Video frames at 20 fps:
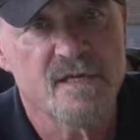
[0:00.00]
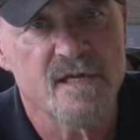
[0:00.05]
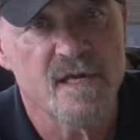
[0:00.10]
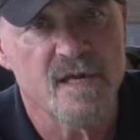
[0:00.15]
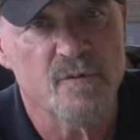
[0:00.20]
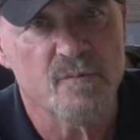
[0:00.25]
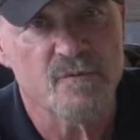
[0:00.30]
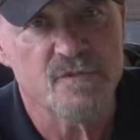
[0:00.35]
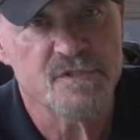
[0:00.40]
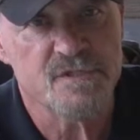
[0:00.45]

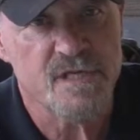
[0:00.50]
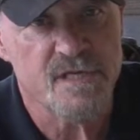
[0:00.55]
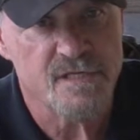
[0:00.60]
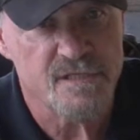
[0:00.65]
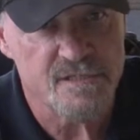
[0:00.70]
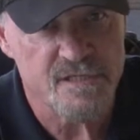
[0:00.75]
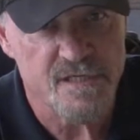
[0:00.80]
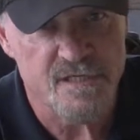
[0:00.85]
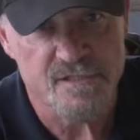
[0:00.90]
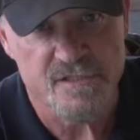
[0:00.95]
it will send
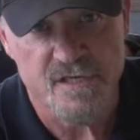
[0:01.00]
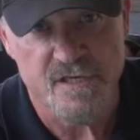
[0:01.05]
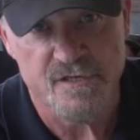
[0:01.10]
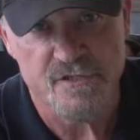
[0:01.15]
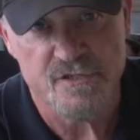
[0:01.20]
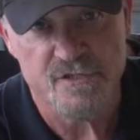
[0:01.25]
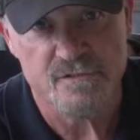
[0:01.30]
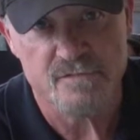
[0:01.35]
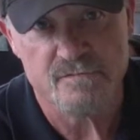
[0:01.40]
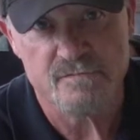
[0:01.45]
a
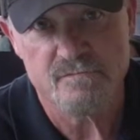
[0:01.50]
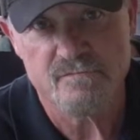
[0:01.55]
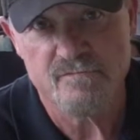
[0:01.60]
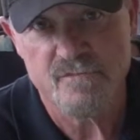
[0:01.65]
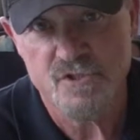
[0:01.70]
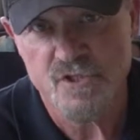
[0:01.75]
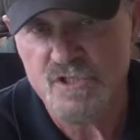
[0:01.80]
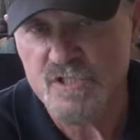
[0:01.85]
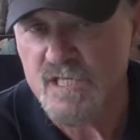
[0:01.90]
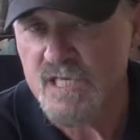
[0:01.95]
sensation.
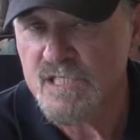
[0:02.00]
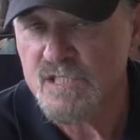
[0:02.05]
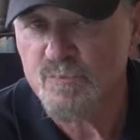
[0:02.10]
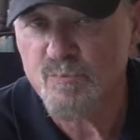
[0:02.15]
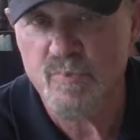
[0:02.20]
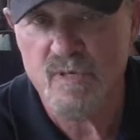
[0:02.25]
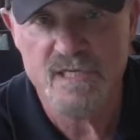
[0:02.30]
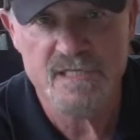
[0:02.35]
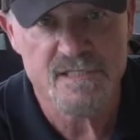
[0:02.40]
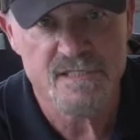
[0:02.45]
Just that
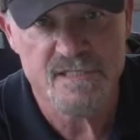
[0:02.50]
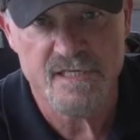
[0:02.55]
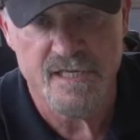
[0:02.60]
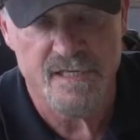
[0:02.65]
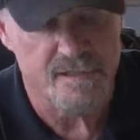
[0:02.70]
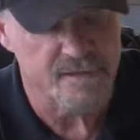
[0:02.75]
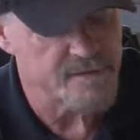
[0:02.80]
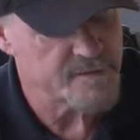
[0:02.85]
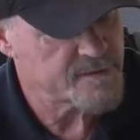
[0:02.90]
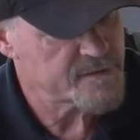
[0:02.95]
split
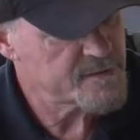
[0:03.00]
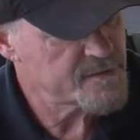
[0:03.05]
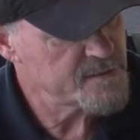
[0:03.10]
second.